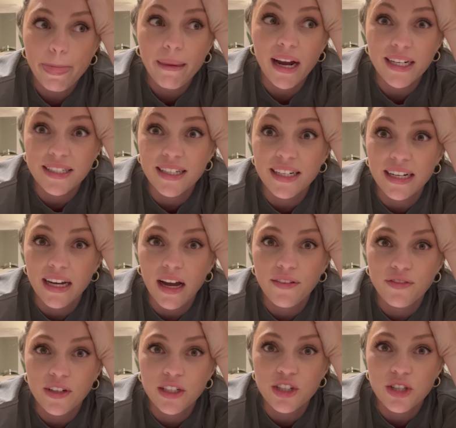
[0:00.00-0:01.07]
I did it. I
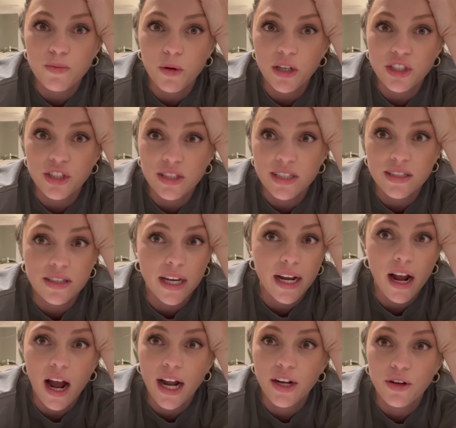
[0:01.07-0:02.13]
finished the brushes. He's
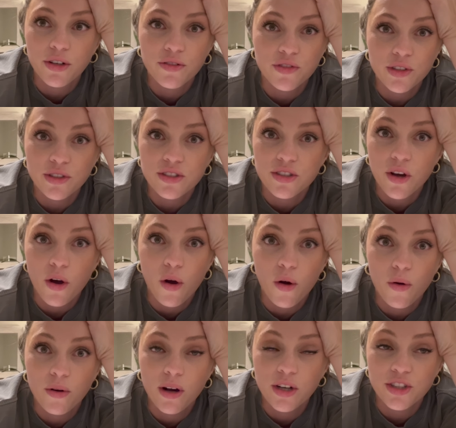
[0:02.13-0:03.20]
like, I know you feel
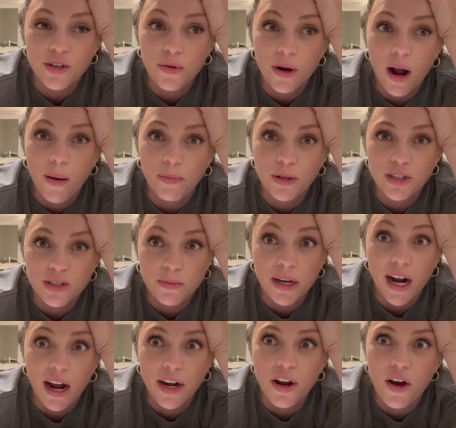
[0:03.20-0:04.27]
so accomplished. I'm
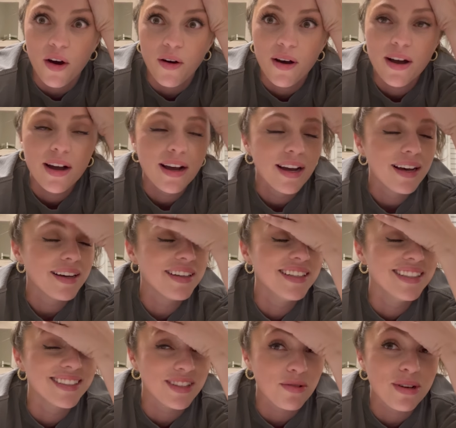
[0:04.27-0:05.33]
like, I know.
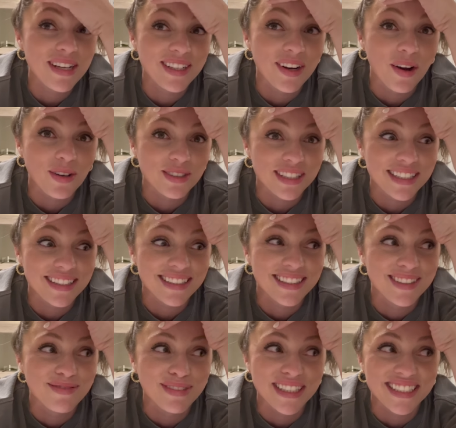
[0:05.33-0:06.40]
So he knows like this
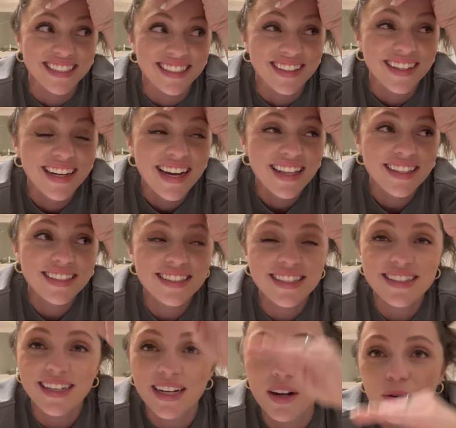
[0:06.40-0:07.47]
is a big deal. This
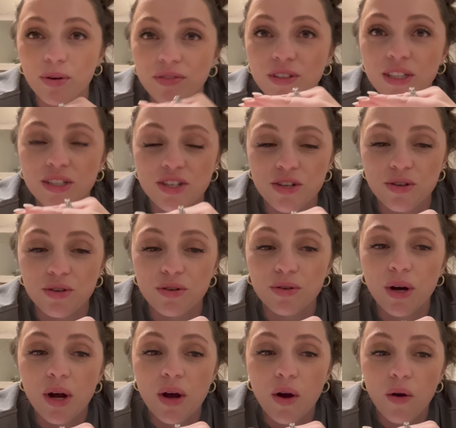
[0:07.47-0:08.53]
is like equivalent
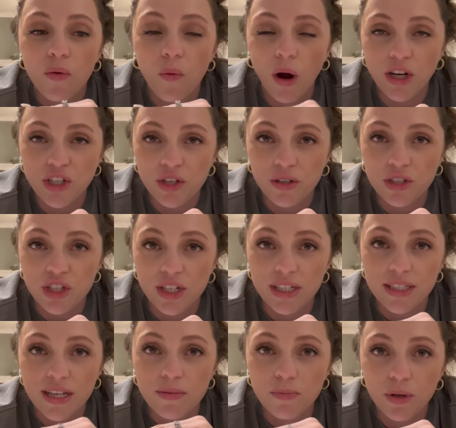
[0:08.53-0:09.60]
to washing your
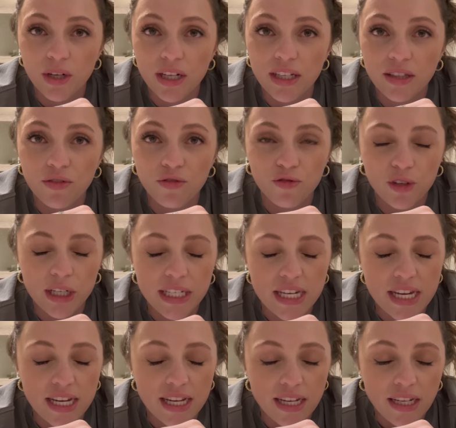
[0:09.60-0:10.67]
sheets and putting the
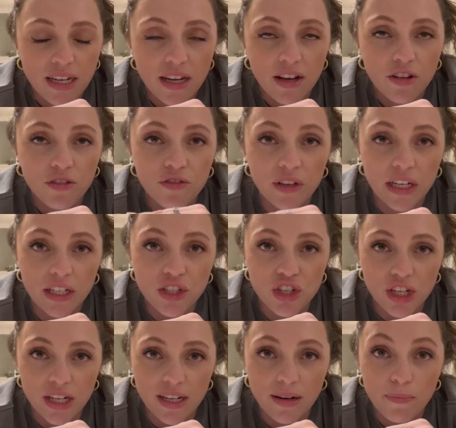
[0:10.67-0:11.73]
freaking fitted
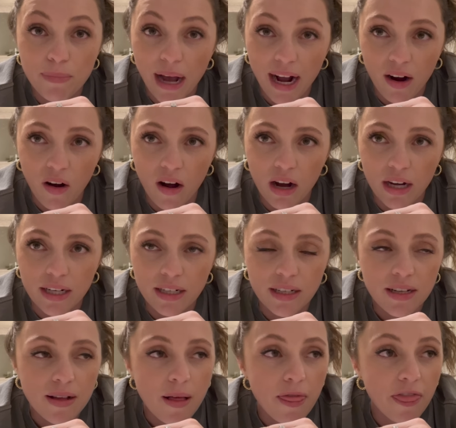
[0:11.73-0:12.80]
sheet back on.
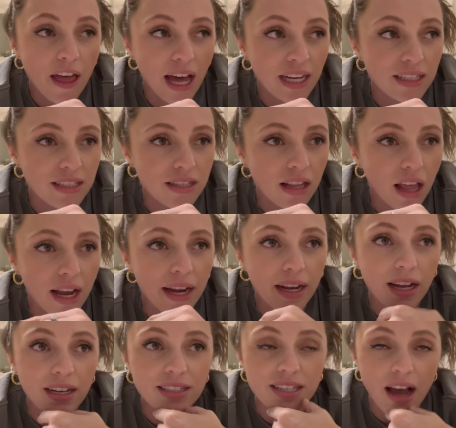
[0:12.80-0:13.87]
That is
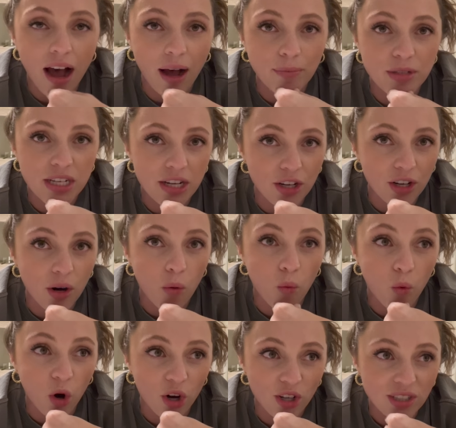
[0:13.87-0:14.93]
like top tier
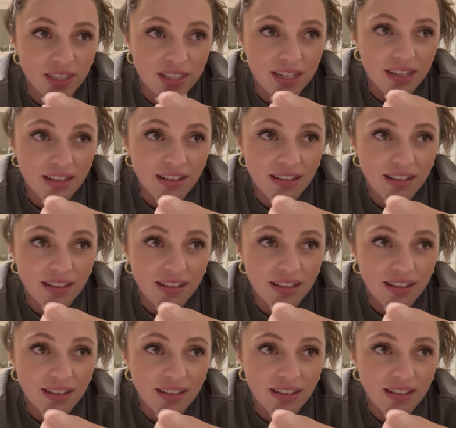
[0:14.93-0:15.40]
worst